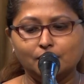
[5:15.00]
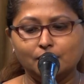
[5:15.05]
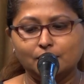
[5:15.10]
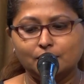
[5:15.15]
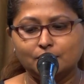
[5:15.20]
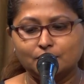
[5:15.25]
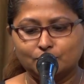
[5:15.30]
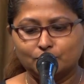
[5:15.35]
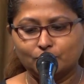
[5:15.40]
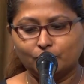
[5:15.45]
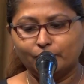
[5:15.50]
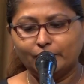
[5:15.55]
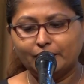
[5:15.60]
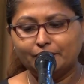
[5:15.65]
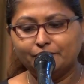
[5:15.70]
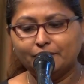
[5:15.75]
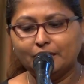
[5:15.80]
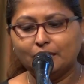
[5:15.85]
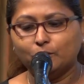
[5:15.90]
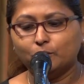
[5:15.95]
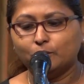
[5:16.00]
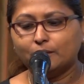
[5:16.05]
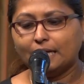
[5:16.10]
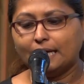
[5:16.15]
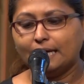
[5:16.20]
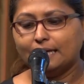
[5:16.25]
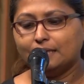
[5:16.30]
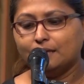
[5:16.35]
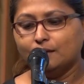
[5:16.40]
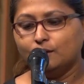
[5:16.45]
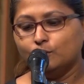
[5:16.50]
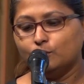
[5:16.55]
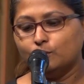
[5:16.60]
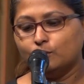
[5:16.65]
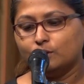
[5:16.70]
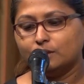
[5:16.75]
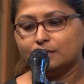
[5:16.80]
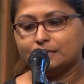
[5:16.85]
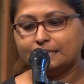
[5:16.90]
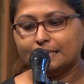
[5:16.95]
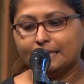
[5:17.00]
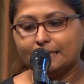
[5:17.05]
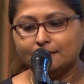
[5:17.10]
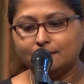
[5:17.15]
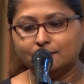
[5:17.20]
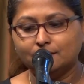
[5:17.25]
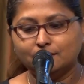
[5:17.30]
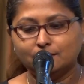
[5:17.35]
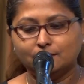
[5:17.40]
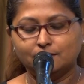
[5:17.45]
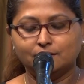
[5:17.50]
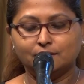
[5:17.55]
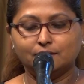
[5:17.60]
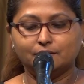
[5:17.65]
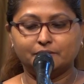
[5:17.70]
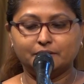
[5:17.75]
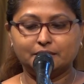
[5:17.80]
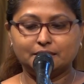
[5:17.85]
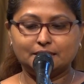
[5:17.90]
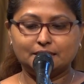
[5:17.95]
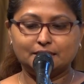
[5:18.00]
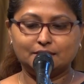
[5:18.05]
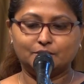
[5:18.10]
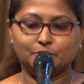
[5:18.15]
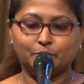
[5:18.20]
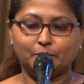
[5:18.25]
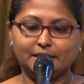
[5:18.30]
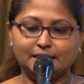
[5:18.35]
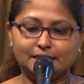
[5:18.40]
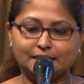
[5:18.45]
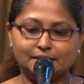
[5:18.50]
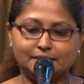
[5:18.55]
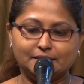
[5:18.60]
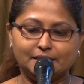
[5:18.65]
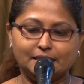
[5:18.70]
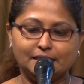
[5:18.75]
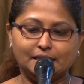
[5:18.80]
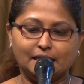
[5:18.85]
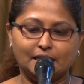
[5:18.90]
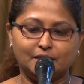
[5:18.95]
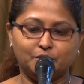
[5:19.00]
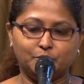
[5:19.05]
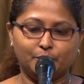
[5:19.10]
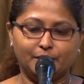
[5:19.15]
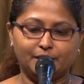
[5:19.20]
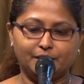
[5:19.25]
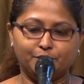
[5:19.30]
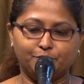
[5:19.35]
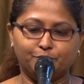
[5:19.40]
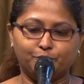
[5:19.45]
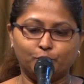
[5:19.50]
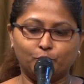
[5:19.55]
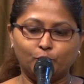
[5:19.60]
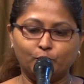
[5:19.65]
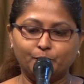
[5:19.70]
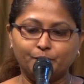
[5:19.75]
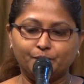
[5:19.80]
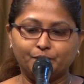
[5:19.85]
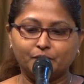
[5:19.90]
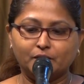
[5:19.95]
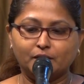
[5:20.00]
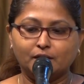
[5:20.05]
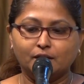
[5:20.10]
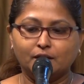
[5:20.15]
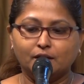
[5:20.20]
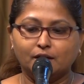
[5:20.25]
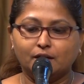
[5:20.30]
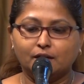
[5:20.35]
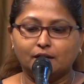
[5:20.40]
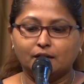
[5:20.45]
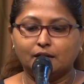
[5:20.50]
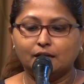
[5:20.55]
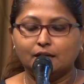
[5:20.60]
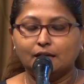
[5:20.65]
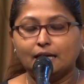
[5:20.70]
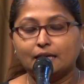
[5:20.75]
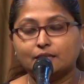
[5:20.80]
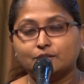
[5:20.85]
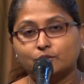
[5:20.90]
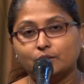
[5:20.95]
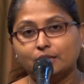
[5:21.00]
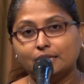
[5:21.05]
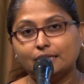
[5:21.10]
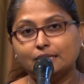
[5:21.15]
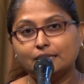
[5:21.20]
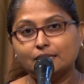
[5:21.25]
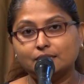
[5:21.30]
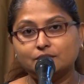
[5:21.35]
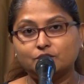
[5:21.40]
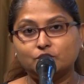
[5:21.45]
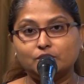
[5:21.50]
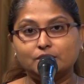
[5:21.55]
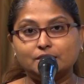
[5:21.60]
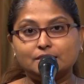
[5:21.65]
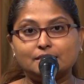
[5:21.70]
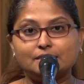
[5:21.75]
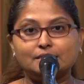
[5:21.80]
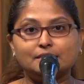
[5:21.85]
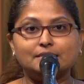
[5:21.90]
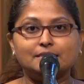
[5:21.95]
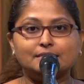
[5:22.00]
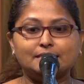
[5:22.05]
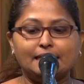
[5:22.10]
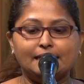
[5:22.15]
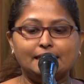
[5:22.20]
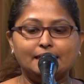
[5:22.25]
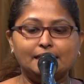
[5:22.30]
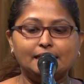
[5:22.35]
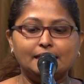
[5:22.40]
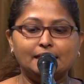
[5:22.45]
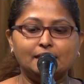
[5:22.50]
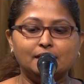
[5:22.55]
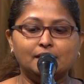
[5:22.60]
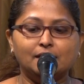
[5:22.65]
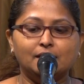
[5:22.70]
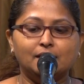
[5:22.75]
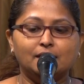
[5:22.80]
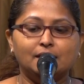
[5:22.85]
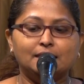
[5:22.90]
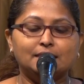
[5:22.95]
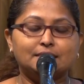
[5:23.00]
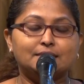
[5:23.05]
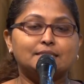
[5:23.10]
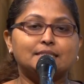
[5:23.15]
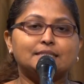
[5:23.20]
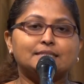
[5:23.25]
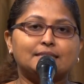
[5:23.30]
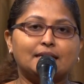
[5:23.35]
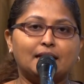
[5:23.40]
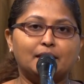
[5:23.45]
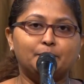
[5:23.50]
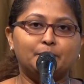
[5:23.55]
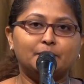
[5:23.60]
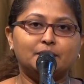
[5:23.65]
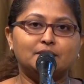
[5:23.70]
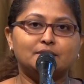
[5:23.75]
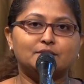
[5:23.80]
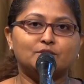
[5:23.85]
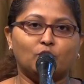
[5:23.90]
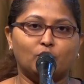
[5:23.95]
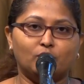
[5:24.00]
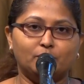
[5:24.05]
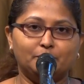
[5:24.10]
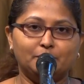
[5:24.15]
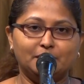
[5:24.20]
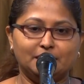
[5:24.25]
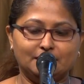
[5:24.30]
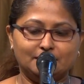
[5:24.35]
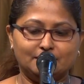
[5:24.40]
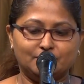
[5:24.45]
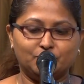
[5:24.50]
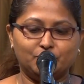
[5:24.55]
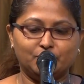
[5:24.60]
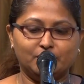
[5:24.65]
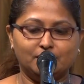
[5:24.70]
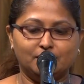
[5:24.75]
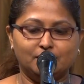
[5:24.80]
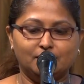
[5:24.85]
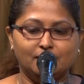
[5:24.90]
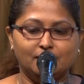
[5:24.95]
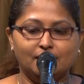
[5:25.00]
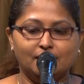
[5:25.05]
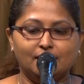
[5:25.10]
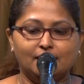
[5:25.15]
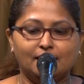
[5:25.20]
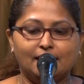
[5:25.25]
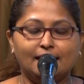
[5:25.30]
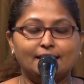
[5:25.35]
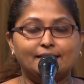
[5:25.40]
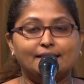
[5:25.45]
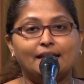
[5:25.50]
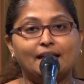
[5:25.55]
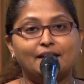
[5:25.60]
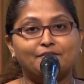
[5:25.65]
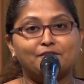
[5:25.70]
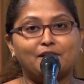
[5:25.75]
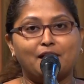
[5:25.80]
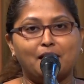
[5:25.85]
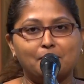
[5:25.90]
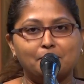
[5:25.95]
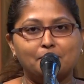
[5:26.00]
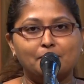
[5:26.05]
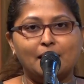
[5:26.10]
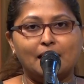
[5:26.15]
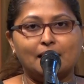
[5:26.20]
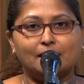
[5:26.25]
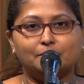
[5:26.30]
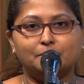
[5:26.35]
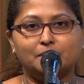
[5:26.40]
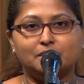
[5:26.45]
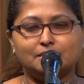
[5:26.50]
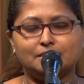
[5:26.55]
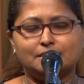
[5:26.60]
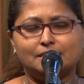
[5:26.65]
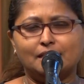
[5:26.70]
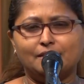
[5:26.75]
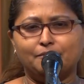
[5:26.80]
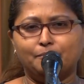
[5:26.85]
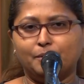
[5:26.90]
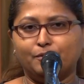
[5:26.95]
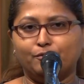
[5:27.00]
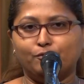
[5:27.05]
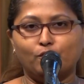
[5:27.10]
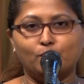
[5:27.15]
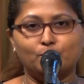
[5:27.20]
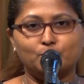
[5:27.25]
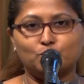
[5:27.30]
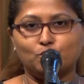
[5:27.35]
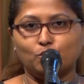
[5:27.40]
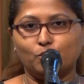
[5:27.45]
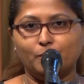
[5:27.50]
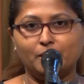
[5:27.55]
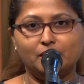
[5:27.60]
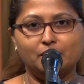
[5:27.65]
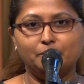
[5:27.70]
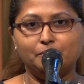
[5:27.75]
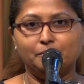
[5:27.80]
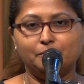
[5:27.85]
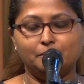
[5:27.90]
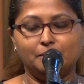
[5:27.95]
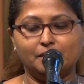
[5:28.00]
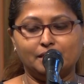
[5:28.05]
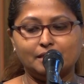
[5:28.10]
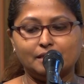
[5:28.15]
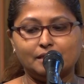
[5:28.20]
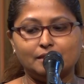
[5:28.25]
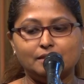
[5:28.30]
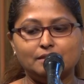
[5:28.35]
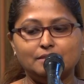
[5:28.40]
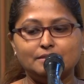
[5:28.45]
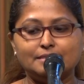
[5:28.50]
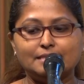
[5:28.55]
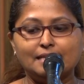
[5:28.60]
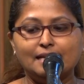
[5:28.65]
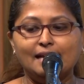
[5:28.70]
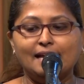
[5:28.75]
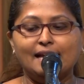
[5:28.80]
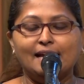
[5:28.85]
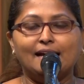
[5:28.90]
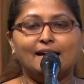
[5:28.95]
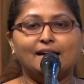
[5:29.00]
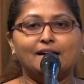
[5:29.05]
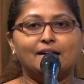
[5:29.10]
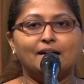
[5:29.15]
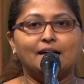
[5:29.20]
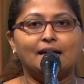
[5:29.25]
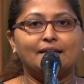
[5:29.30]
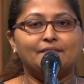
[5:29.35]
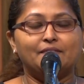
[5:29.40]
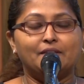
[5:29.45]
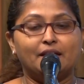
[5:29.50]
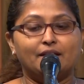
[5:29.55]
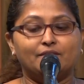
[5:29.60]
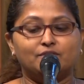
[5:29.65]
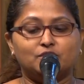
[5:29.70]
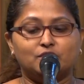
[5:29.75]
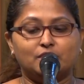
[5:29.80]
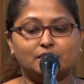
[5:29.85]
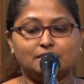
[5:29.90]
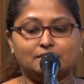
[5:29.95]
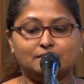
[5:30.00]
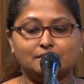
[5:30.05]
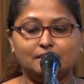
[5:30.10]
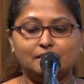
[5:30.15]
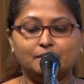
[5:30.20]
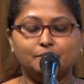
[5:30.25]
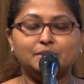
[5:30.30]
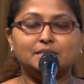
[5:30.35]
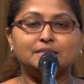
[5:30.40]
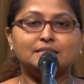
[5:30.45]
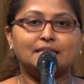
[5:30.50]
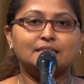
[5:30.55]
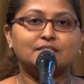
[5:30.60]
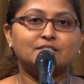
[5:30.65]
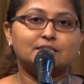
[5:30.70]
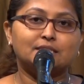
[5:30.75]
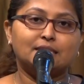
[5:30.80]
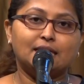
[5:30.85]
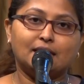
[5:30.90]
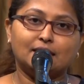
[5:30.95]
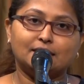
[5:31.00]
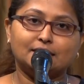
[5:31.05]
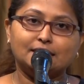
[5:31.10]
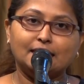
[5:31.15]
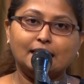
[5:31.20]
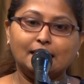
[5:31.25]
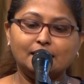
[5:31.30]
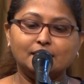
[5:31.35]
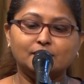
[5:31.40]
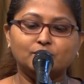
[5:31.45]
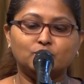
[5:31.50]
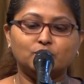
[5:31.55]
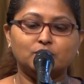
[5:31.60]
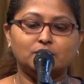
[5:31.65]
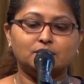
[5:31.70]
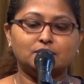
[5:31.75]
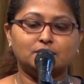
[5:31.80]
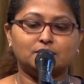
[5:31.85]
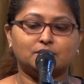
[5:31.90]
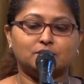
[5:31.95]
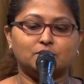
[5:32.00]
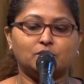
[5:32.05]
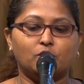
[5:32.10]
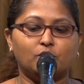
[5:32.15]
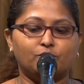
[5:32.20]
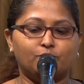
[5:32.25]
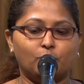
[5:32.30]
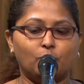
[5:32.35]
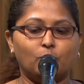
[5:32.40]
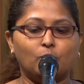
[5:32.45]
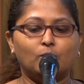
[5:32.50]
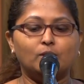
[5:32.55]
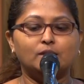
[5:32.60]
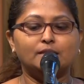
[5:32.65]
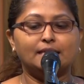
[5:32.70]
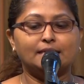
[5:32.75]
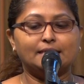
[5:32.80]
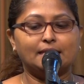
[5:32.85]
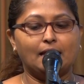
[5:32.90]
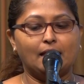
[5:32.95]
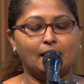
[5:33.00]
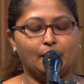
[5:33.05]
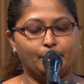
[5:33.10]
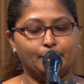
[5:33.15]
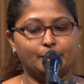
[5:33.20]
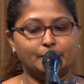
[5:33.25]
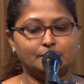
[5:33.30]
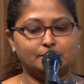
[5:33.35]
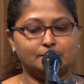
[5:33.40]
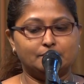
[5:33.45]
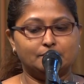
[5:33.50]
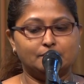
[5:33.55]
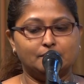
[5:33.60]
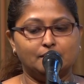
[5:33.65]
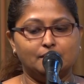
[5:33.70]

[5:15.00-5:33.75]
So when we look at Luke 10 verses 23 and 24, actually here Jesus is sending his disciples on ministry, and they have come back because they have performed so many miracles, and they have chased demons, and they are telling Jesus of all that happens.